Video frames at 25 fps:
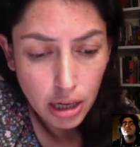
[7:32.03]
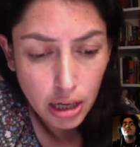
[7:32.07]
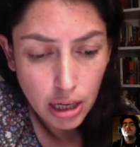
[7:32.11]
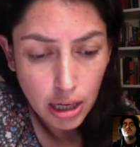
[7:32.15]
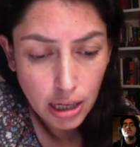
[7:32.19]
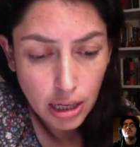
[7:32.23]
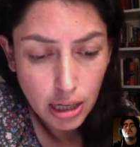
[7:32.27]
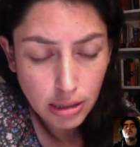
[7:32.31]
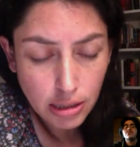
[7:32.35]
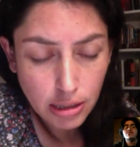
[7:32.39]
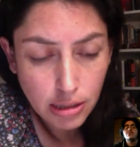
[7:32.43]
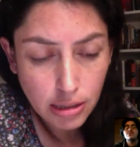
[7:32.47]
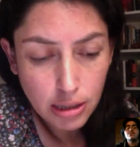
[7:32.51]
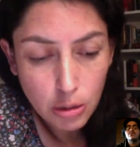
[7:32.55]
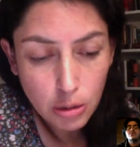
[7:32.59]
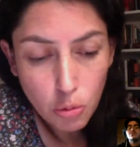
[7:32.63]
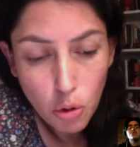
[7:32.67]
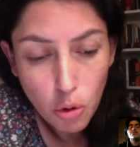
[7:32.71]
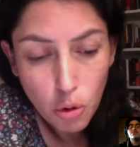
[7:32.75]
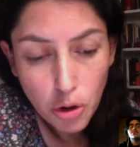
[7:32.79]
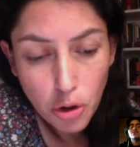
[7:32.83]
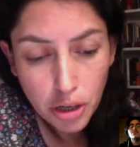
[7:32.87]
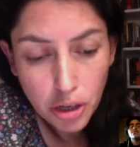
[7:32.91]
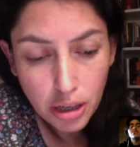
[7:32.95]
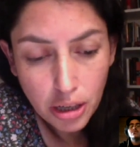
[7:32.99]
still
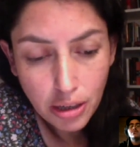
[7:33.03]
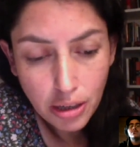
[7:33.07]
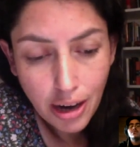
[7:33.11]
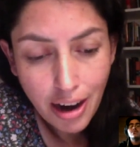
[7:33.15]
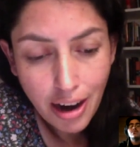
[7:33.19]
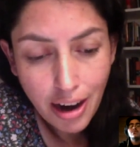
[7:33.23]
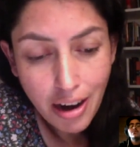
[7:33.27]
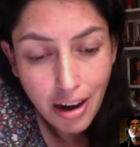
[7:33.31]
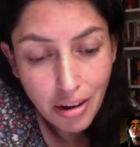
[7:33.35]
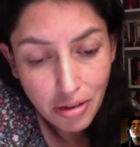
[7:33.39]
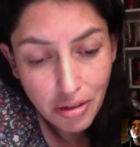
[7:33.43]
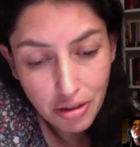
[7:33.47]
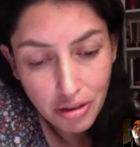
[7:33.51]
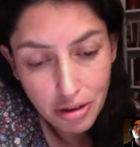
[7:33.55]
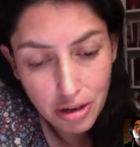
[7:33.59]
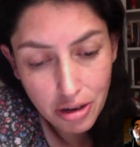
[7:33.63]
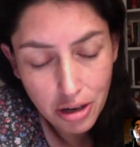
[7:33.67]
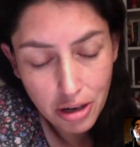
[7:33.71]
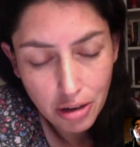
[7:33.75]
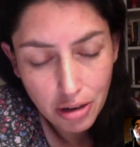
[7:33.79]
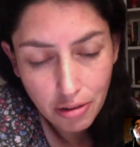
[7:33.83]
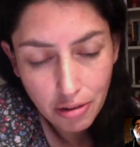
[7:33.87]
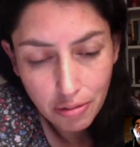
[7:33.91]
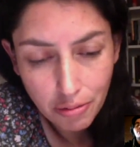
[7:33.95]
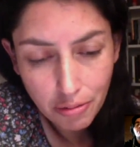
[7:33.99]
working
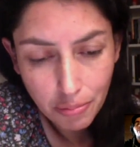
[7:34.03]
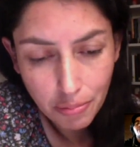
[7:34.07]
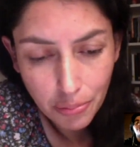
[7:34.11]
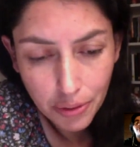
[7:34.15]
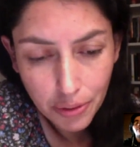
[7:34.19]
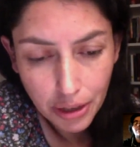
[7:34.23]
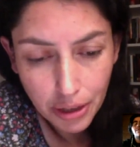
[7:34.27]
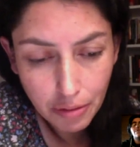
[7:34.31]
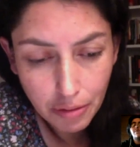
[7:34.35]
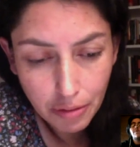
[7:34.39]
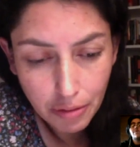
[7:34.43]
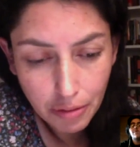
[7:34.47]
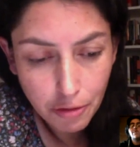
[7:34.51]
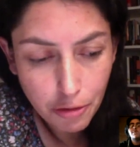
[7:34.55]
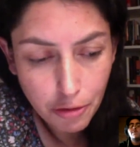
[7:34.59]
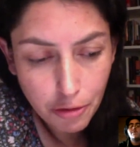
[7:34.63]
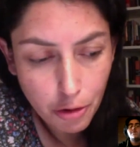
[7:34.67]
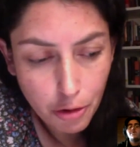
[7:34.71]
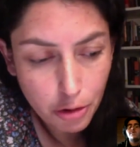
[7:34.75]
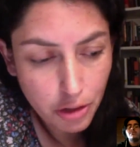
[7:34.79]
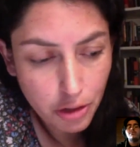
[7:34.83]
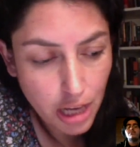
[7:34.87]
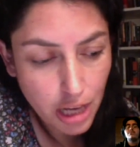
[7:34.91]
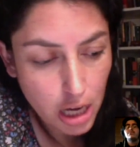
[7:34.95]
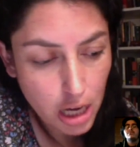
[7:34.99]
harder
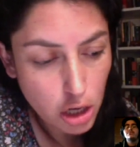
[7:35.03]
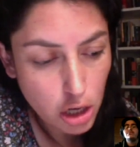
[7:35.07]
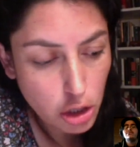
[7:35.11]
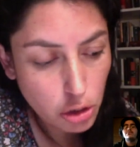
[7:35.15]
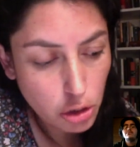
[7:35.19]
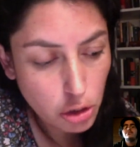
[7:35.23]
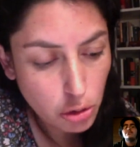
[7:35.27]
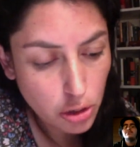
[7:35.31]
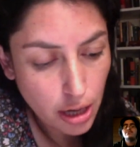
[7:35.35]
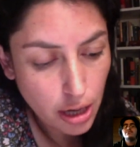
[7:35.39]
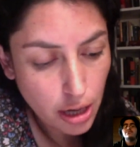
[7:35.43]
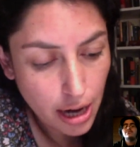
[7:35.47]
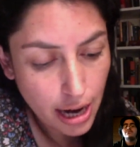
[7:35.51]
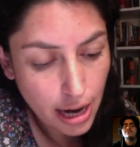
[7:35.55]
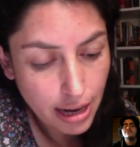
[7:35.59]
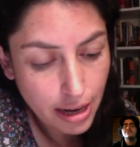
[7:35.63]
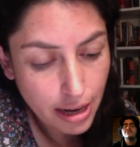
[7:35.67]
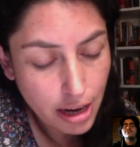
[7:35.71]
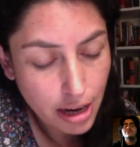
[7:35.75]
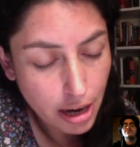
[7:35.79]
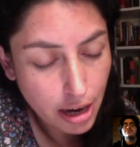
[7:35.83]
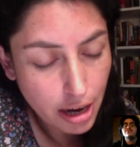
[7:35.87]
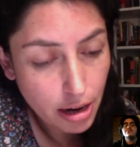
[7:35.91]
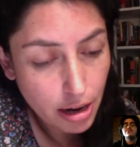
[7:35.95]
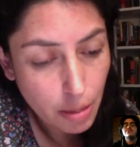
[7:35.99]
for the issues that I
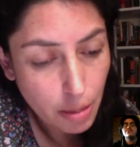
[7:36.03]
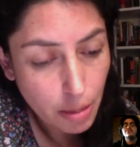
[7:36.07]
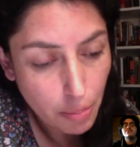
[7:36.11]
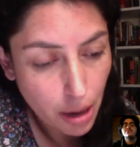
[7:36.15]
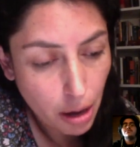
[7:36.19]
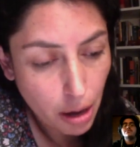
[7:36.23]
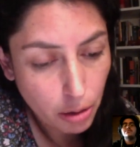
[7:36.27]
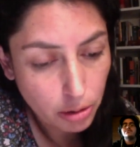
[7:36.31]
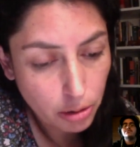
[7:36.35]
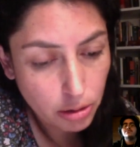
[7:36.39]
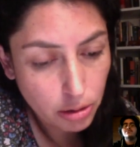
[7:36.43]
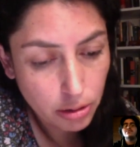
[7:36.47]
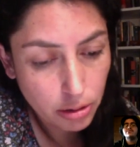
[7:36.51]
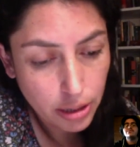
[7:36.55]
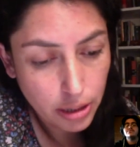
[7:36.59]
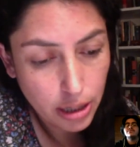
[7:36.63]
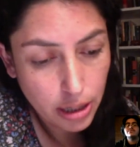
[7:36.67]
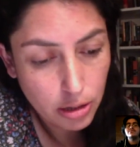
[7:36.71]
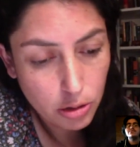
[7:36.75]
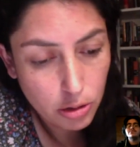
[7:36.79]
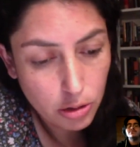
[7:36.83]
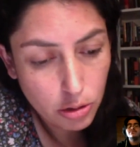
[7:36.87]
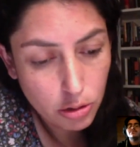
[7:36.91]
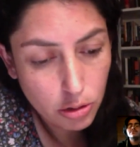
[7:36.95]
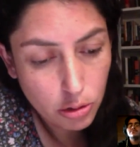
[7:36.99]
care about, that
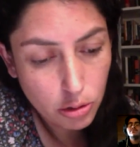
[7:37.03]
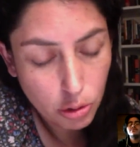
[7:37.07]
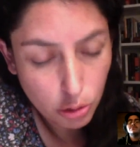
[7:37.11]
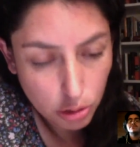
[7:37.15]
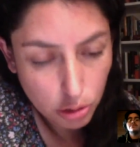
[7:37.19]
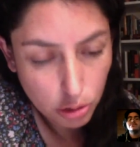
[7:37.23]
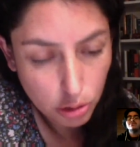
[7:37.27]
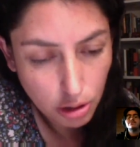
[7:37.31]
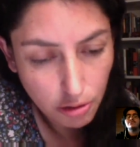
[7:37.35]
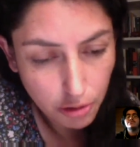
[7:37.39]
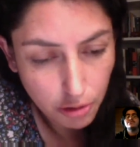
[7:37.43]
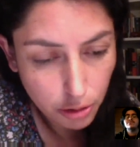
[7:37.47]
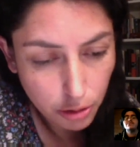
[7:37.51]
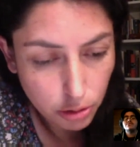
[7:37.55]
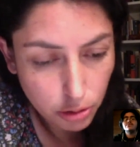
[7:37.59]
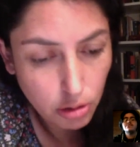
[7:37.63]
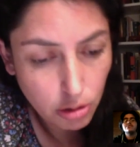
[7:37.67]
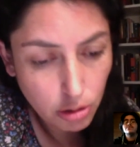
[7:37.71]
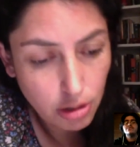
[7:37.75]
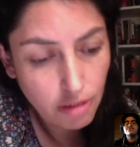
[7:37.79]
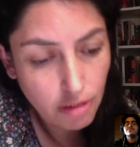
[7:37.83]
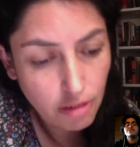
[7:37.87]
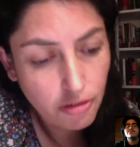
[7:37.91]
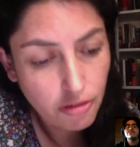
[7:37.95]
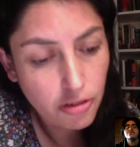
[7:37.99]
is social
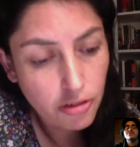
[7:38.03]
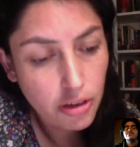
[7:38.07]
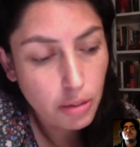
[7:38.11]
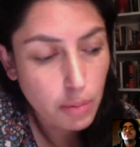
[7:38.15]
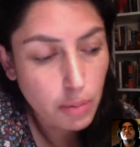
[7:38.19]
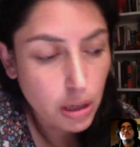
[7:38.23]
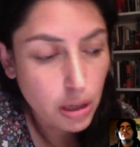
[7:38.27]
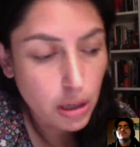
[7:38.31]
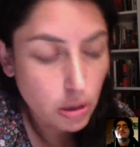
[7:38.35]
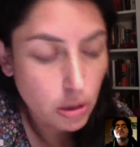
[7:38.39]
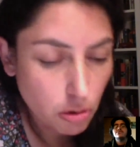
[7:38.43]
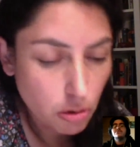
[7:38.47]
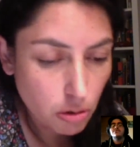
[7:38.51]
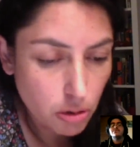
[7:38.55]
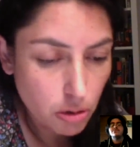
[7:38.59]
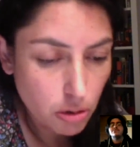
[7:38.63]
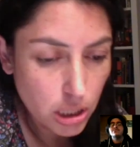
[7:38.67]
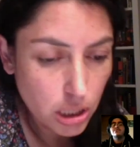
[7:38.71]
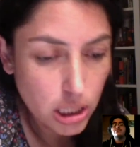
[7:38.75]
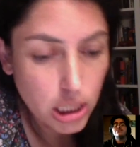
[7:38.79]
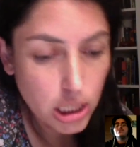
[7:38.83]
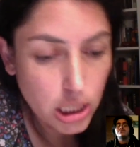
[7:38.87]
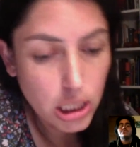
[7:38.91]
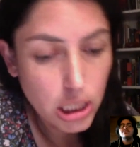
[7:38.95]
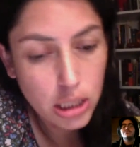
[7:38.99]
photography,
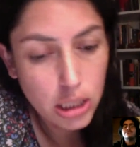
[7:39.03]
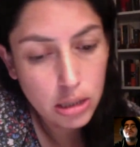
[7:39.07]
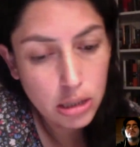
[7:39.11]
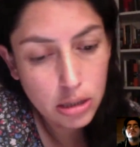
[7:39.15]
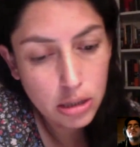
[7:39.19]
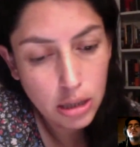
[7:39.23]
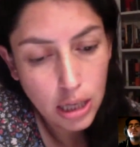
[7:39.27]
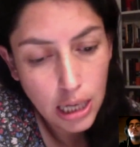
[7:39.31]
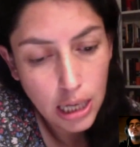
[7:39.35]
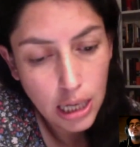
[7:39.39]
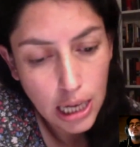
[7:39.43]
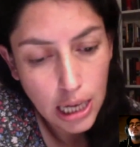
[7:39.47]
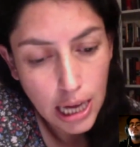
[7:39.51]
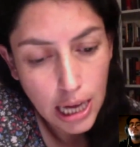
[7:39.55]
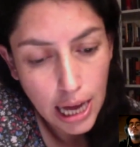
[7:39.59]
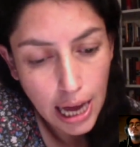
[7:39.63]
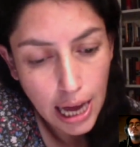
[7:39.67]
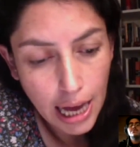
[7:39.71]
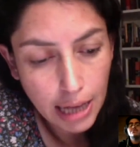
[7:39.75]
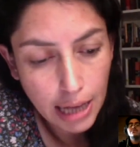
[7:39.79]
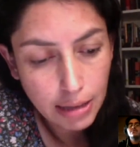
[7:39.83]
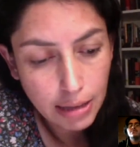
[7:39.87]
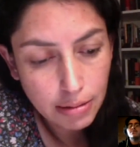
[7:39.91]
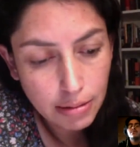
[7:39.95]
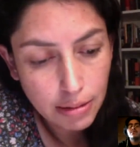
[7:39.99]
minorities,
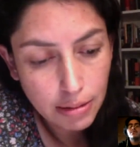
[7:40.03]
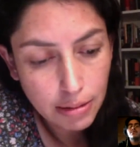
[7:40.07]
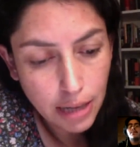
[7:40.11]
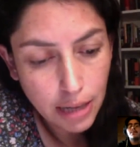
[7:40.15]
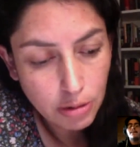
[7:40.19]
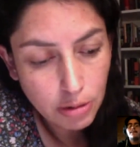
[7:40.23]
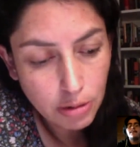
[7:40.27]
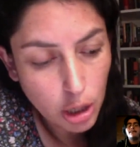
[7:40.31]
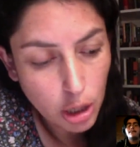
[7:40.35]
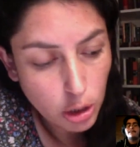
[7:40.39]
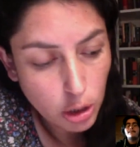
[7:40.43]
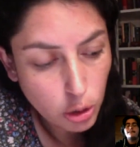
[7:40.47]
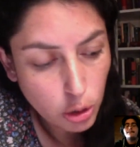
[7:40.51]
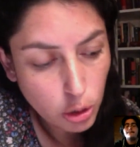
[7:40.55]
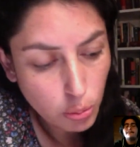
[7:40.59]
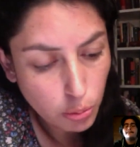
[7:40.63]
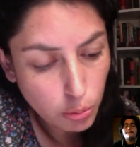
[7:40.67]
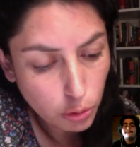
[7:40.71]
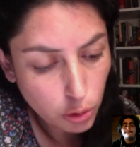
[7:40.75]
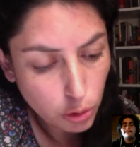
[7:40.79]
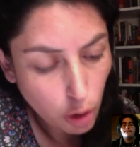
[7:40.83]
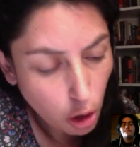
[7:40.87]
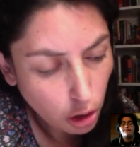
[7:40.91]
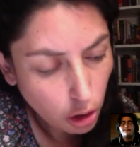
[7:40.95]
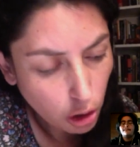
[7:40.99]
and try to
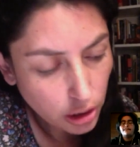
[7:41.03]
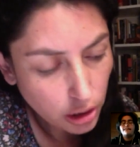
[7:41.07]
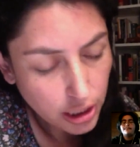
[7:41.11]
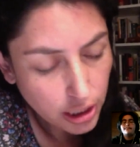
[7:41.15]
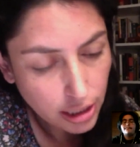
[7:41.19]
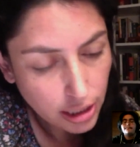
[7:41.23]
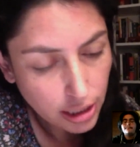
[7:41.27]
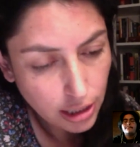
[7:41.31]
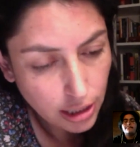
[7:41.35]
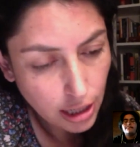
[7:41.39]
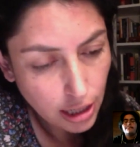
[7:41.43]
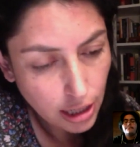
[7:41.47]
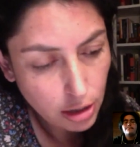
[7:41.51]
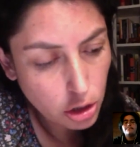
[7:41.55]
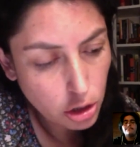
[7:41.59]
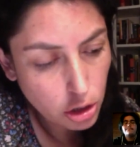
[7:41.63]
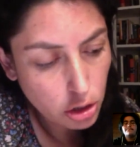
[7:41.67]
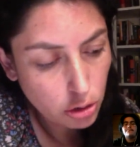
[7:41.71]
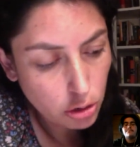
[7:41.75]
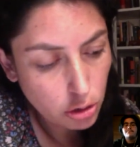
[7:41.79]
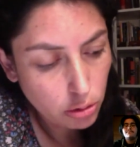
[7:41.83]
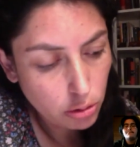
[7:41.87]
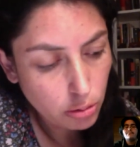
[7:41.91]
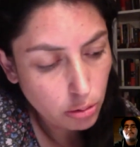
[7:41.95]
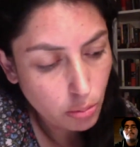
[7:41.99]
put all the
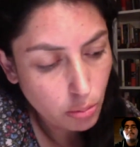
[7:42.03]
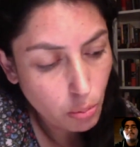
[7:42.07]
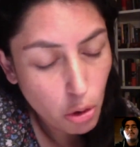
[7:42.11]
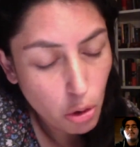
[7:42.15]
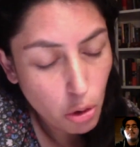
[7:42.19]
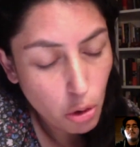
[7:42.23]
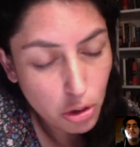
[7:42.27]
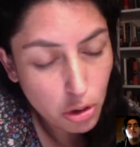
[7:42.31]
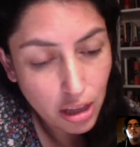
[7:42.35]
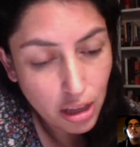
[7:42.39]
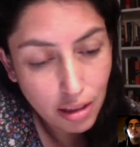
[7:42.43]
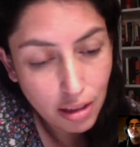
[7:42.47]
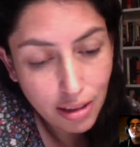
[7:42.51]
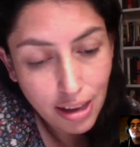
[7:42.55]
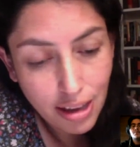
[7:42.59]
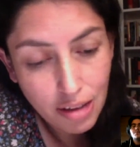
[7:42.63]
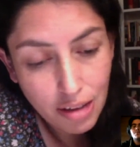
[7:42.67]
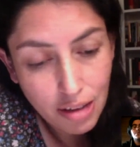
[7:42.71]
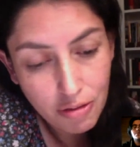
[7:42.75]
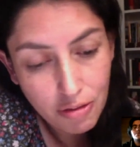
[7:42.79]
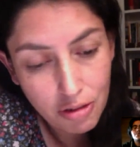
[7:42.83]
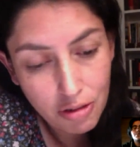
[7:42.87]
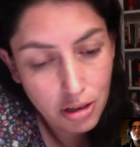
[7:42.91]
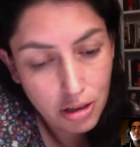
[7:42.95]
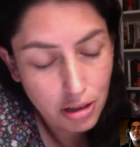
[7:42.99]
attention more than
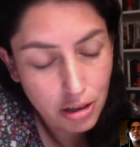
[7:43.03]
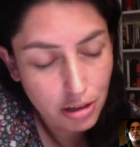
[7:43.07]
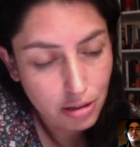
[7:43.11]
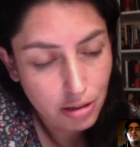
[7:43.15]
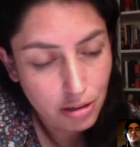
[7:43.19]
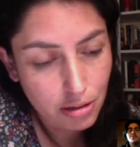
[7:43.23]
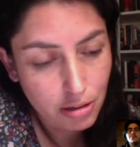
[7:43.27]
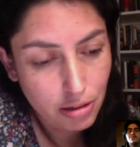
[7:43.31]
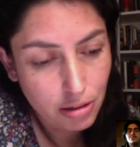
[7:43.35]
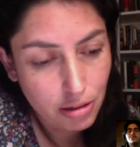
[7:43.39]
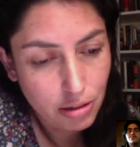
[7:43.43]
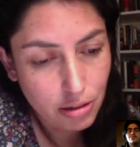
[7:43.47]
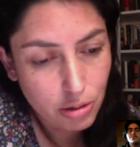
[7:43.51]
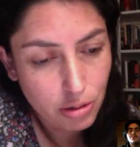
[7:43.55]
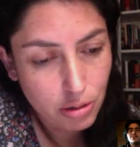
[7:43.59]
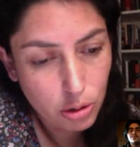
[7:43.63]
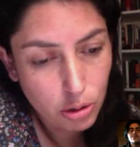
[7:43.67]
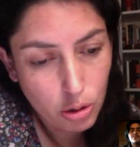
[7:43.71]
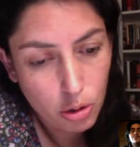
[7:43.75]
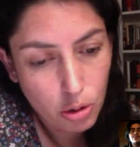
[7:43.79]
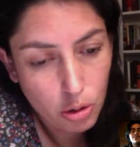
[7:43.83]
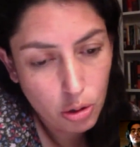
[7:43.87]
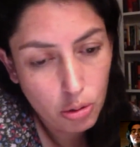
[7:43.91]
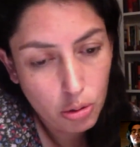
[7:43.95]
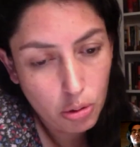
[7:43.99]
ever.
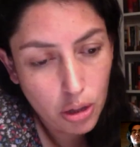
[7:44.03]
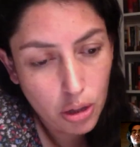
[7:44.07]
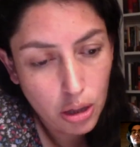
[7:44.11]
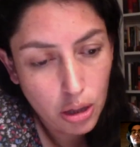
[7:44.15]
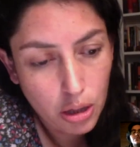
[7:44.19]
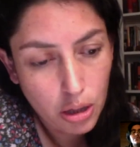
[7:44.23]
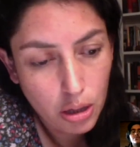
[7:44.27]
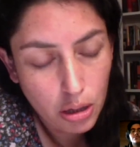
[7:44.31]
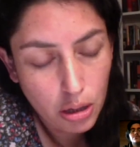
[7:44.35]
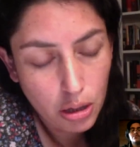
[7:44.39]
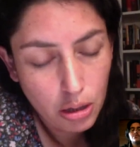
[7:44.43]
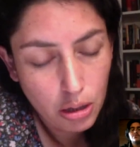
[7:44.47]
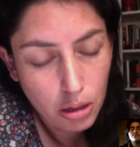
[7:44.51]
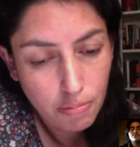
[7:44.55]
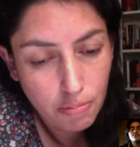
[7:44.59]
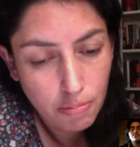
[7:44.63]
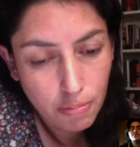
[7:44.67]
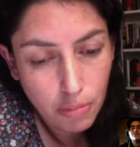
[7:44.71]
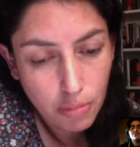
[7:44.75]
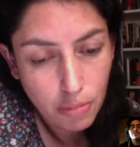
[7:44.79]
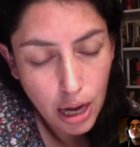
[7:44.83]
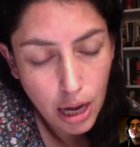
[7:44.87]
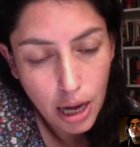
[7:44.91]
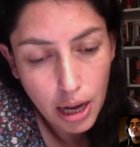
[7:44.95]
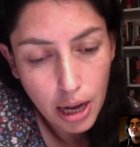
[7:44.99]
So
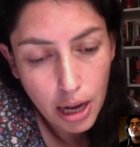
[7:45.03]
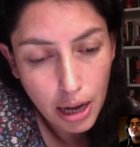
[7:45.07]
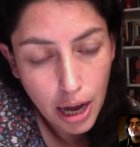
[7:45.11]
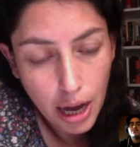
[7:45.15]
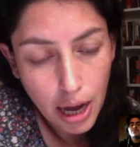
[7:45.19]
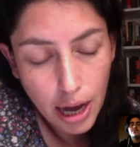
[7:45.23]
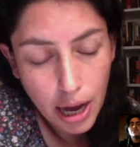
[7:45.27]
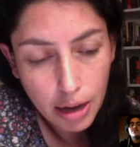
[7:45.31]
I